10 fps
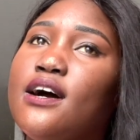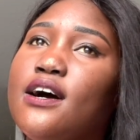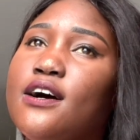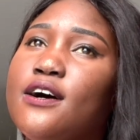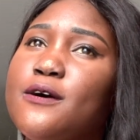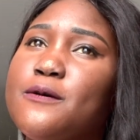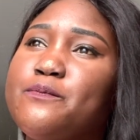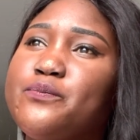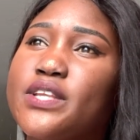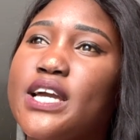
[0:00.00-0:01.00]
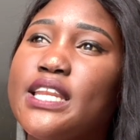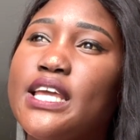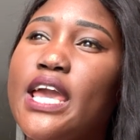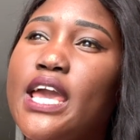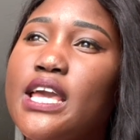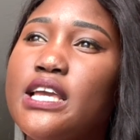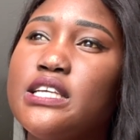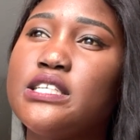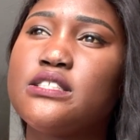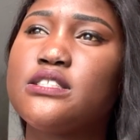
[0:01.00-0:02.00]
An A
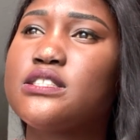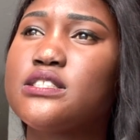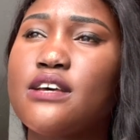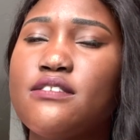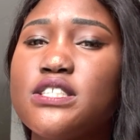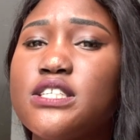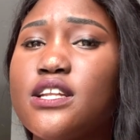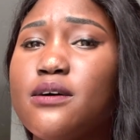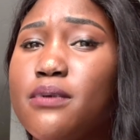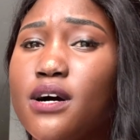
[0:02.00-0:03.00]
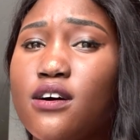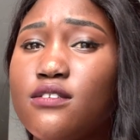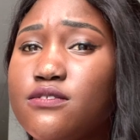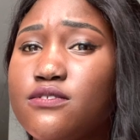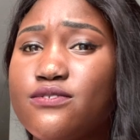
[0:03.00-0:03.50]
is 70 and above,